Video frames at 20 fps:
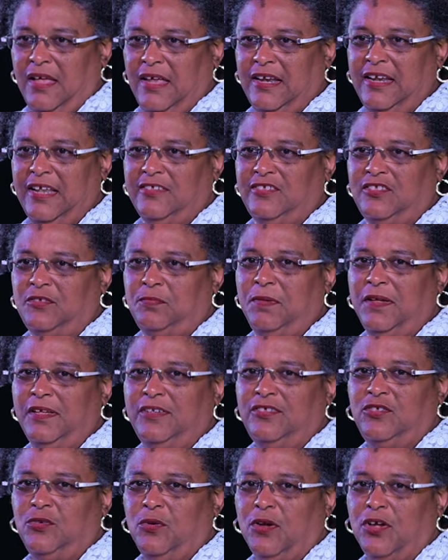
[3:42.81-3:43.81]
and that
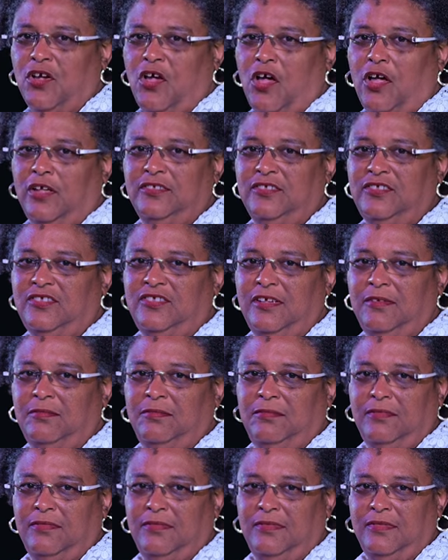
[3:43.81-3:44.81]
speaks to a concept
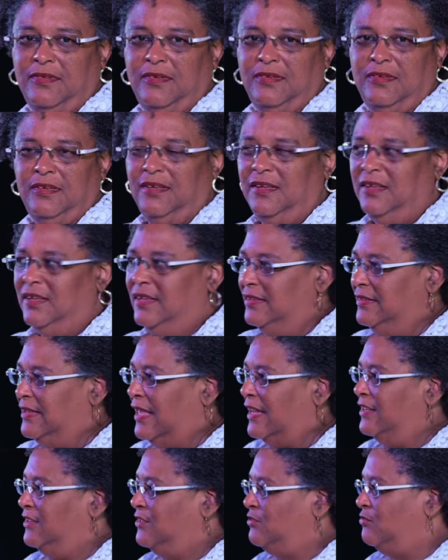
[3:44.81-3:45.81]

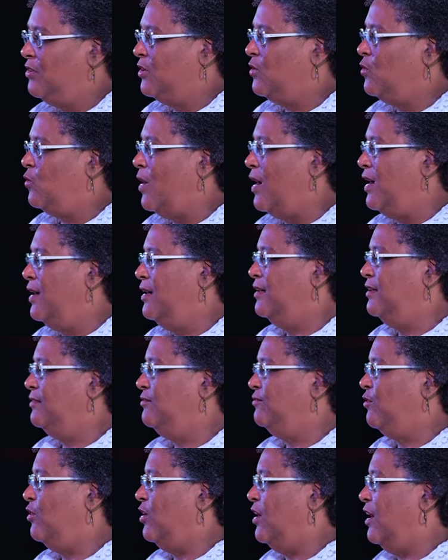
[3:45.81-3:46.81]
that is required
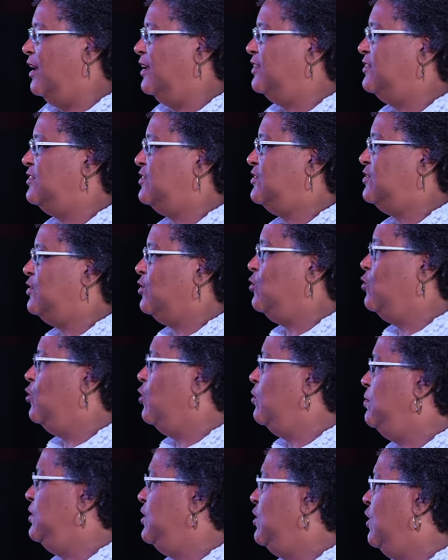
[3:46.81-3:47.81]
for us to
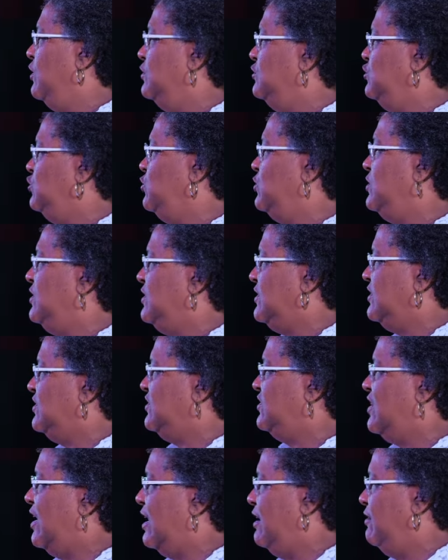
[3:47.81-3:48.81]
go beyond duty to
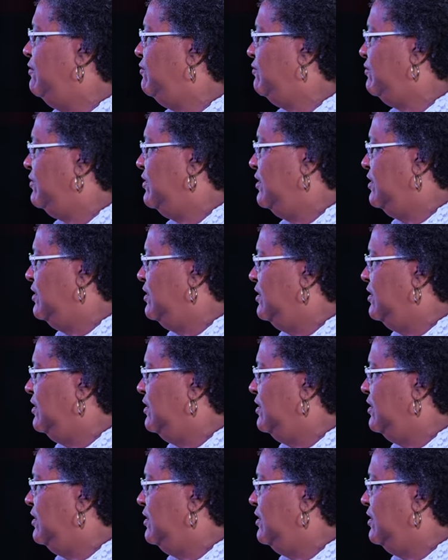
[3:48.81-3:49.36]
self,